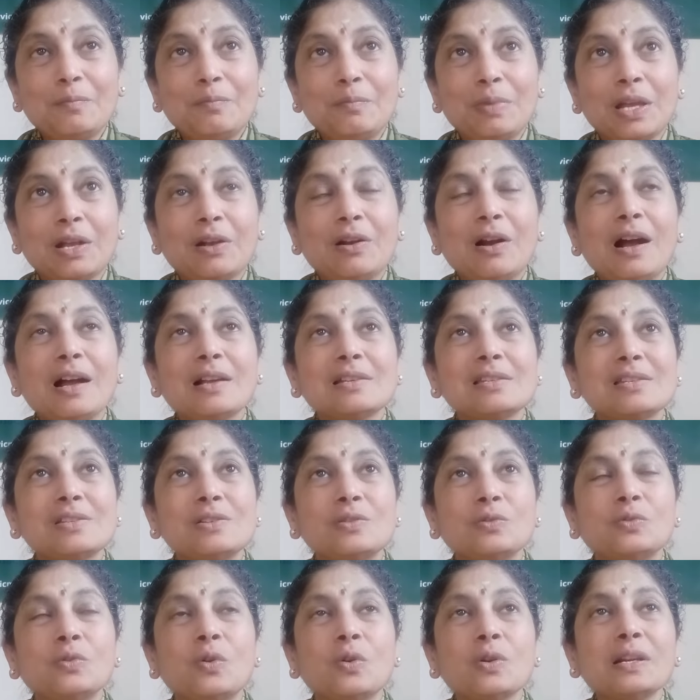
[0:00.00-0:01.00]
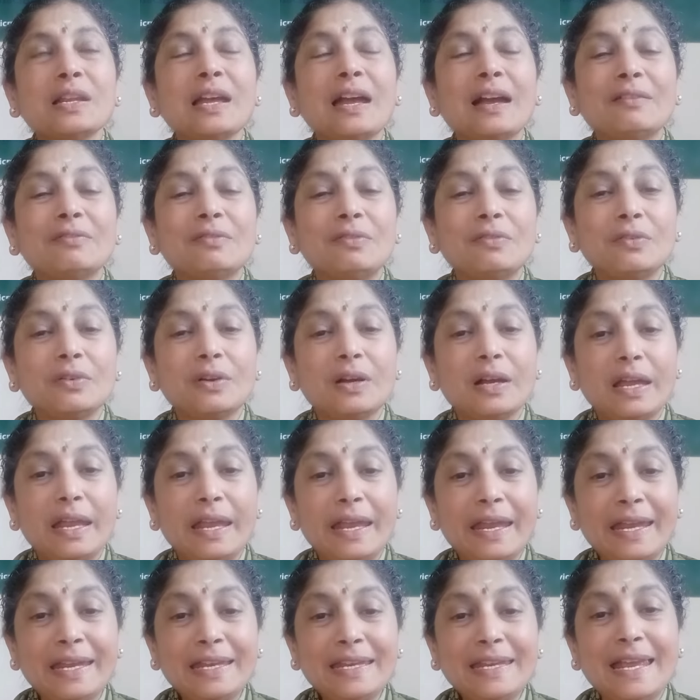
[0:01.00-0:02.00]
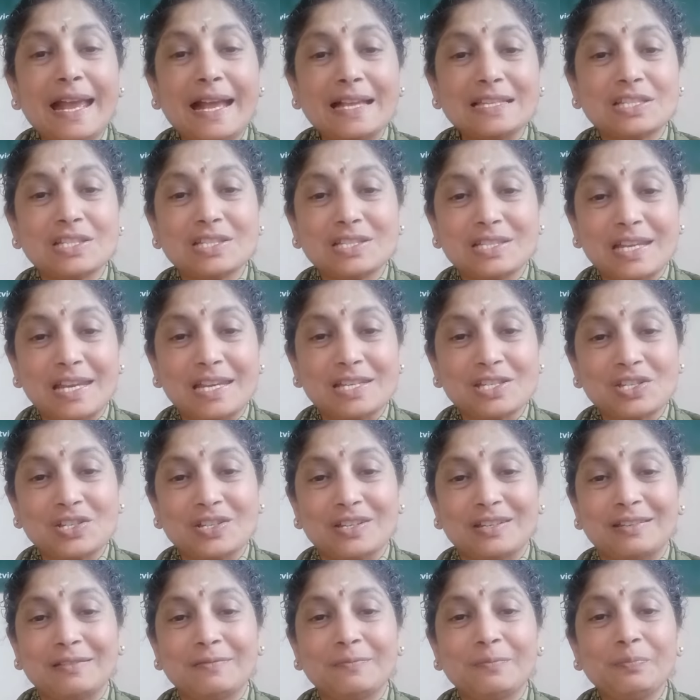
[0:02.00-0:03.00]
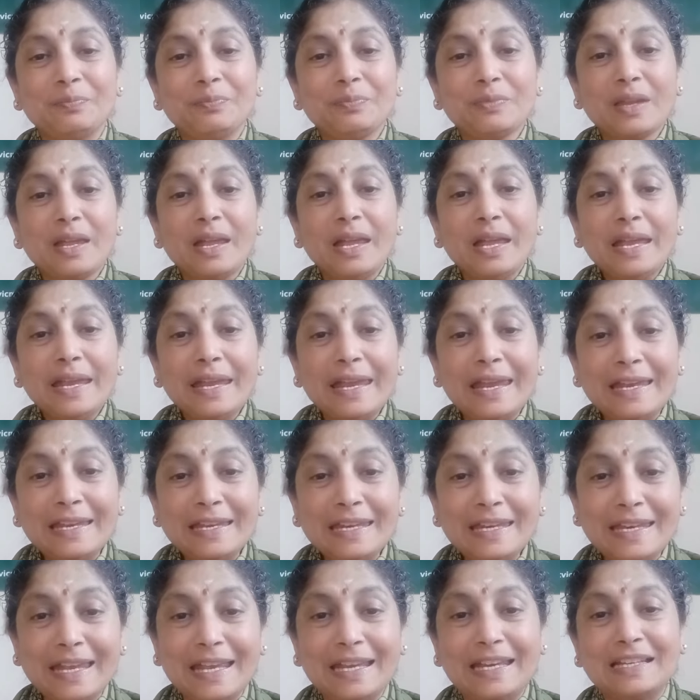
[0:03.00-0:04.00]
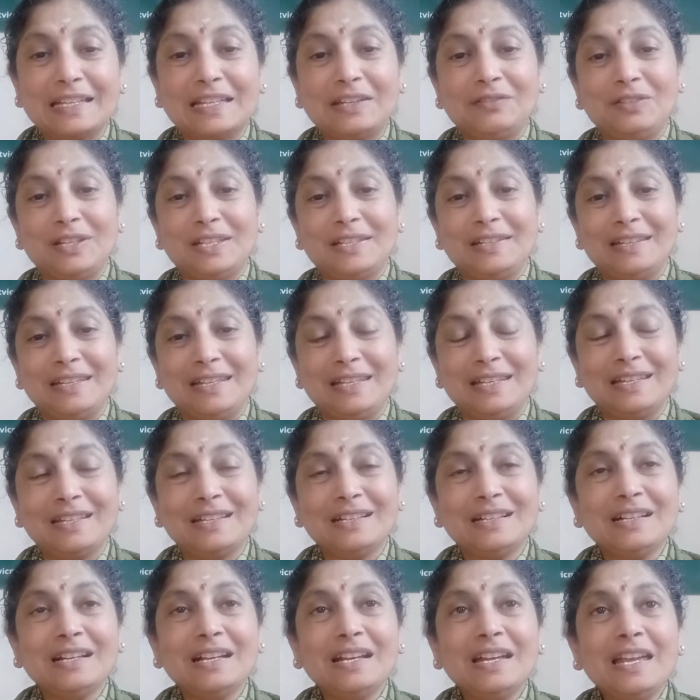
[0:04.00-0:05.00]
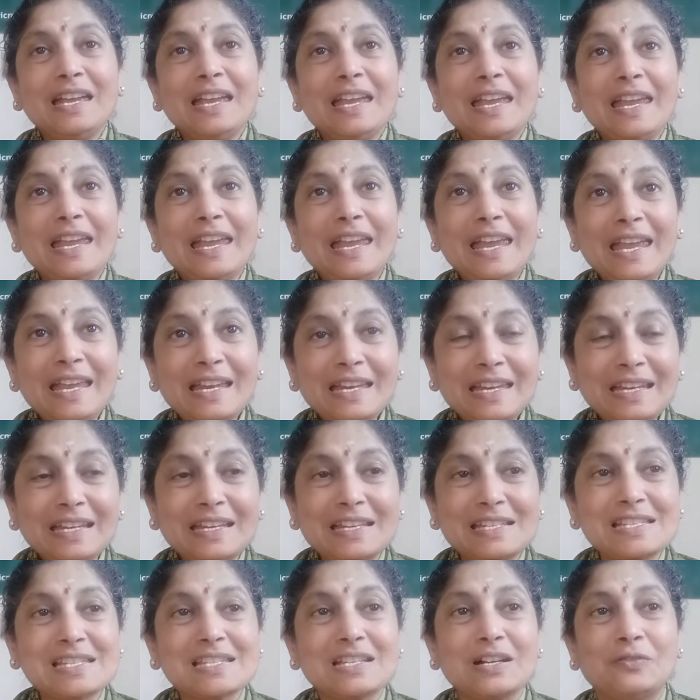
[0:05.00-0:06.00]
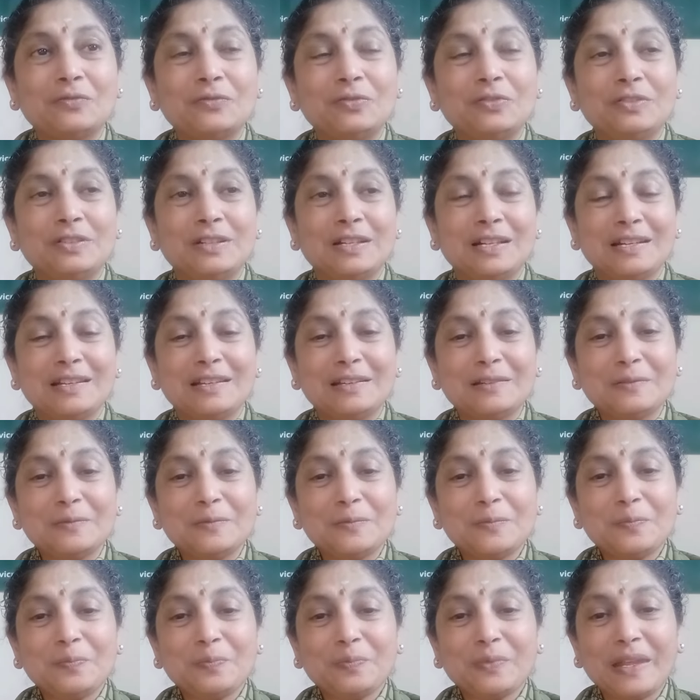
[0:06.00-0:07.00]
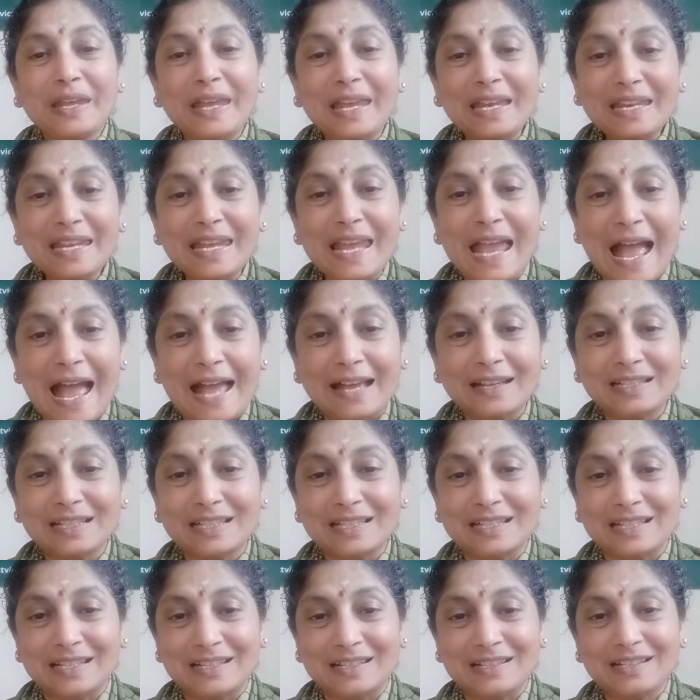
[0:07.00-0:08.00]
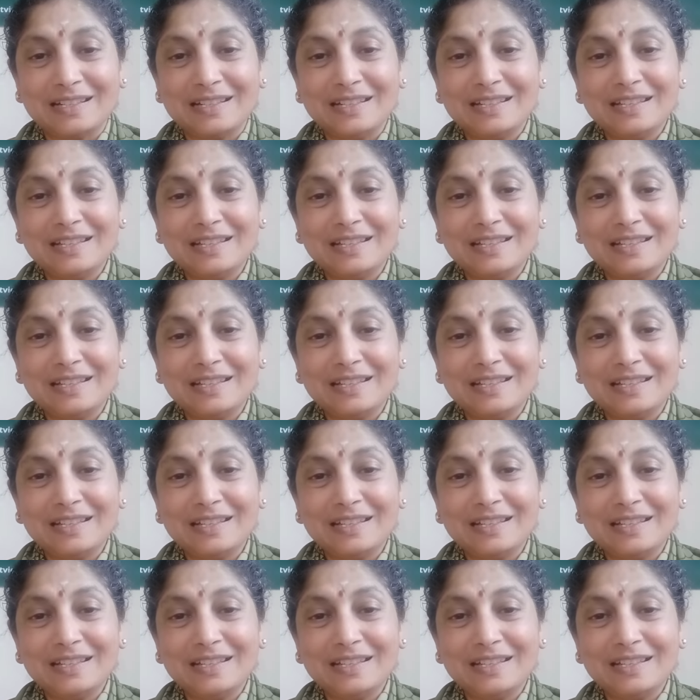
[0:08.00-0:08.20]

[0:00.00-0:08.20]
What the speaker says: because you don't have any agitation, any negativity, any discomfort, any anger,